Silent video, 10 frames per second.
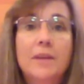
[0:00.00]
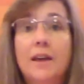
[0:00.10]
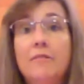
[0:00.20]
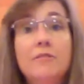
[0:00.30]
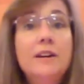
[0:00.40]

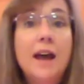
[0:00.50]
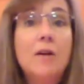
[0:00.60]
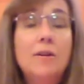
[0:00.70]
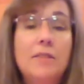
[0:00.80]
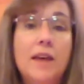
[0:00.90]
Every
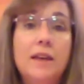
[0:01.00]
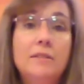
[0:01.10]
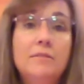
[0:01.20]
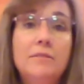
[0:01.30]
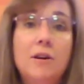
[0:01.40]
now and
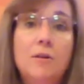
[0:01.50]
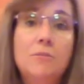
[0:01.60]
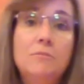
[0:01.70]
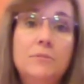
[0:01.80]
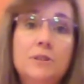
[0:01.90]
then,
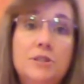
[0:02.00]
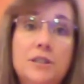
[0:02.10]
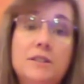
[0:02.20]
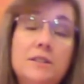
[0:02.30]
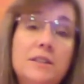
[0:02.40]
though,
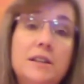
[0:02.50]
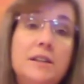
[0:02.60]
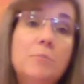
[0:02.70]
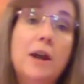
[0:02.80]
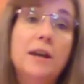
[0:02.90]
Jesus
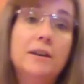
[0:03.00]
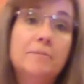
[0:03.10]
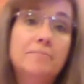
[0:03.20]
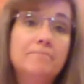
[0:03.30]
needed a break.